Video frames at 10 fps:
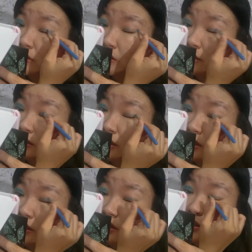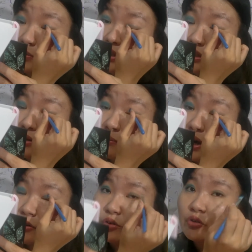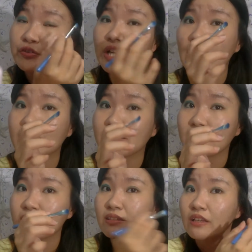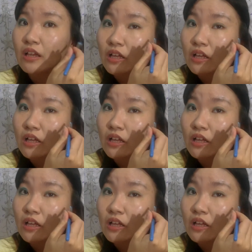just a little bit amount of the excess